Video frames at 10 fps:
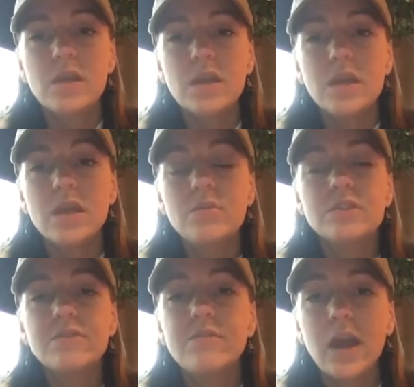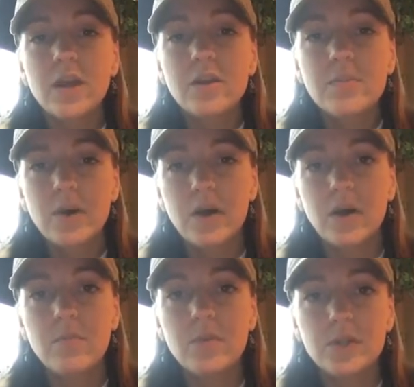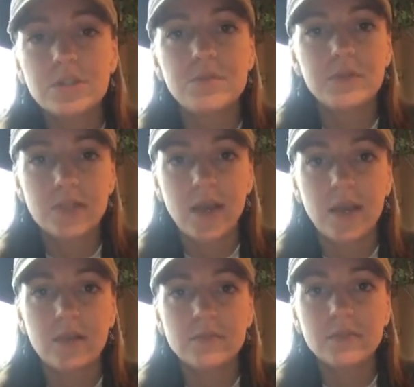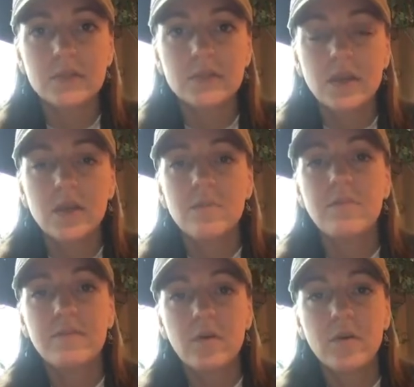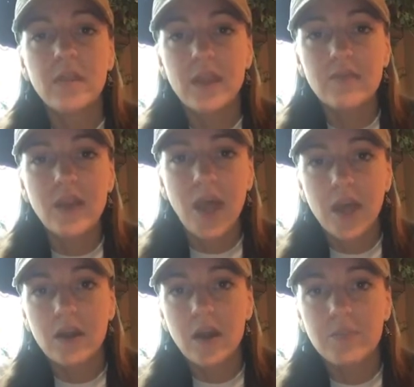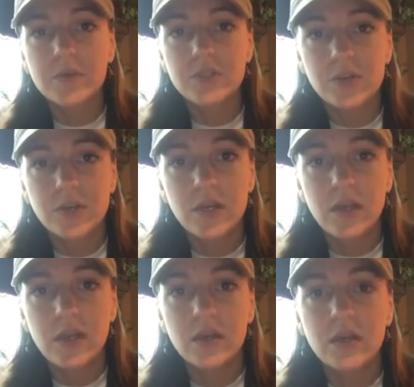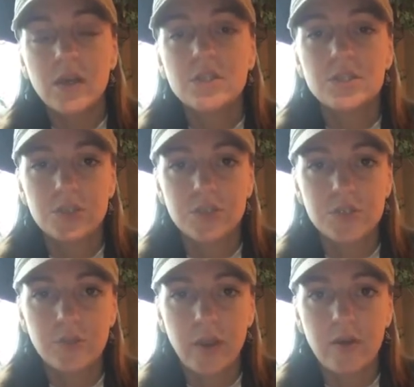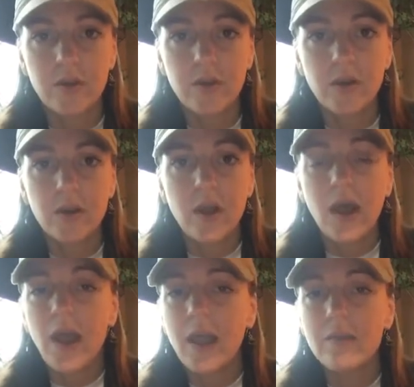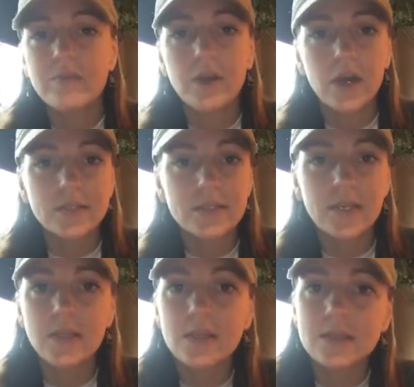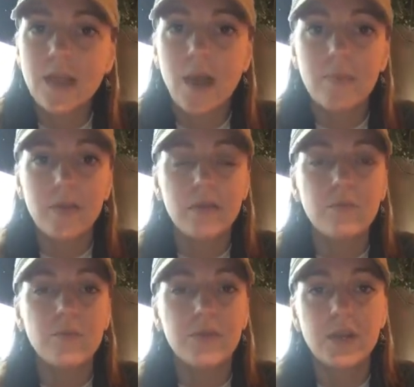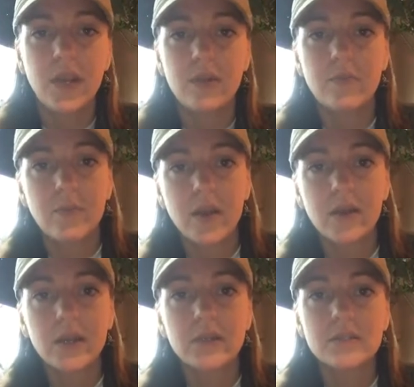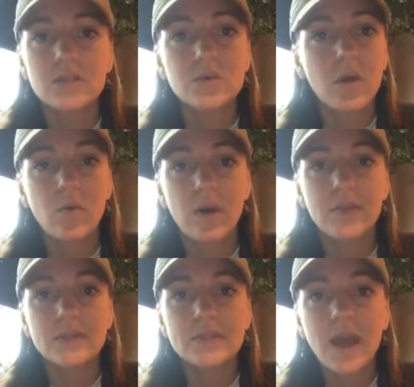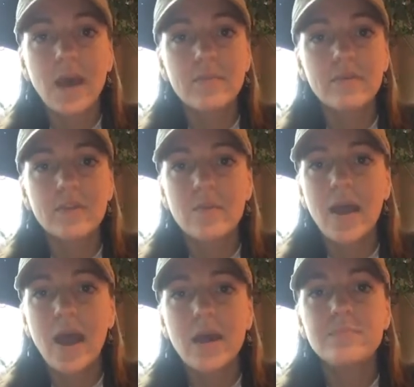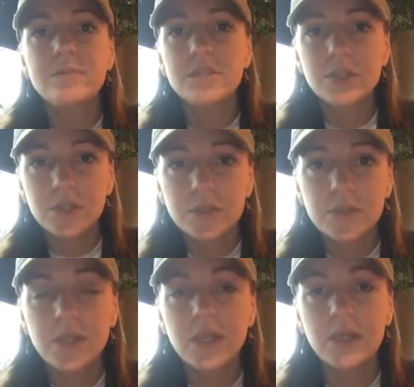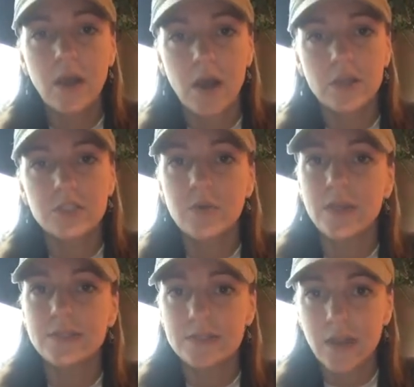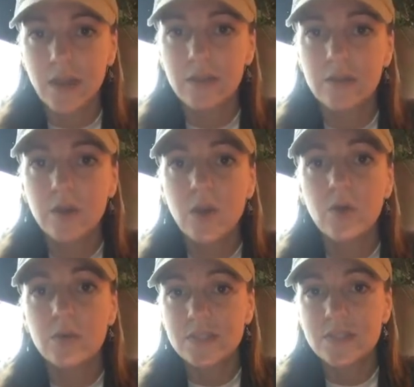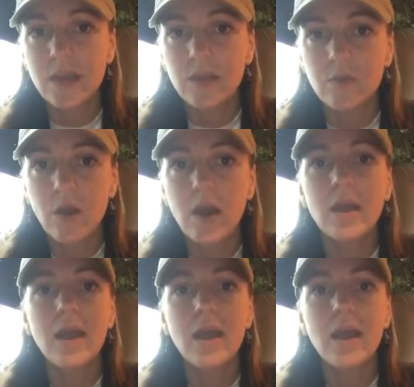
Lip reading: He was fired upon multiple times before they even had an opportunity to surrender. I have not seen this happen with the Native Americans. Do I want this to happen for them? Absolutely not. Do I stand with Standing Rock?